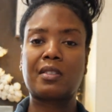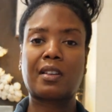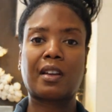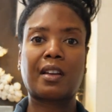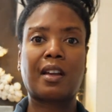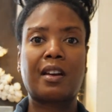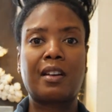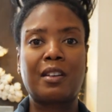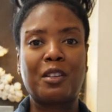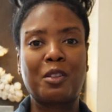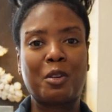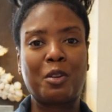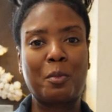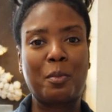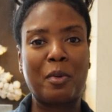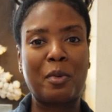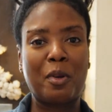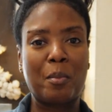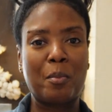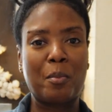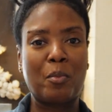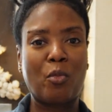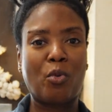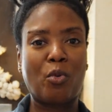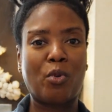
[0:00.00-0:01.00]
I got a little
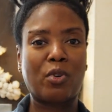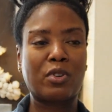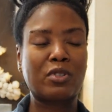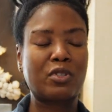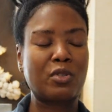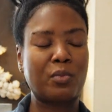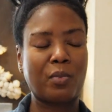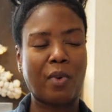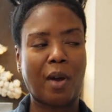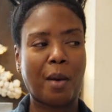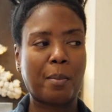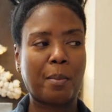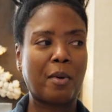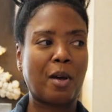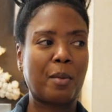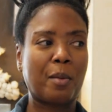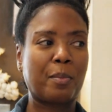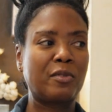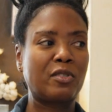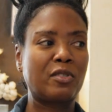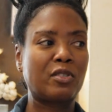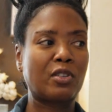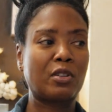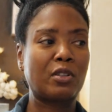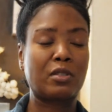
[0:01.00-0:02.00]
bit more to wrap up
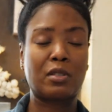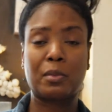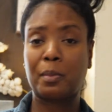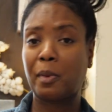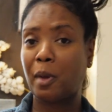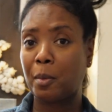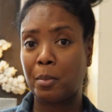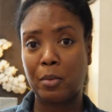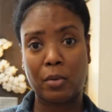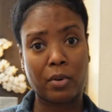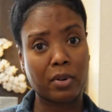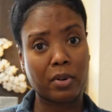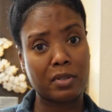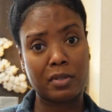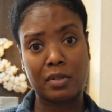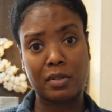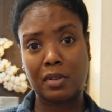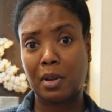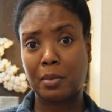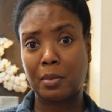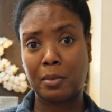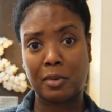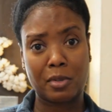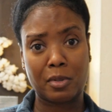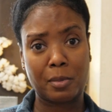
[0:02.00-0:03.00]
in terms of paperwork, because there's
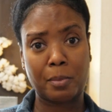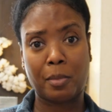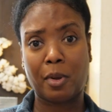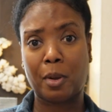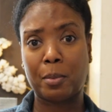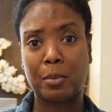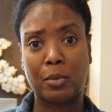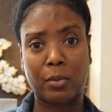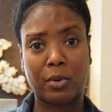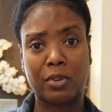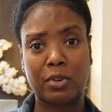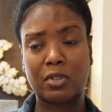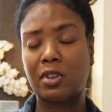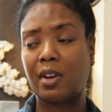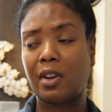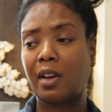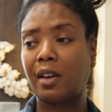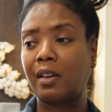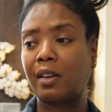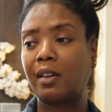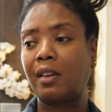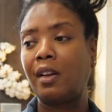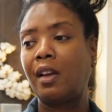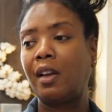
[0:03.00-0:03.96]
always some paperwork, child.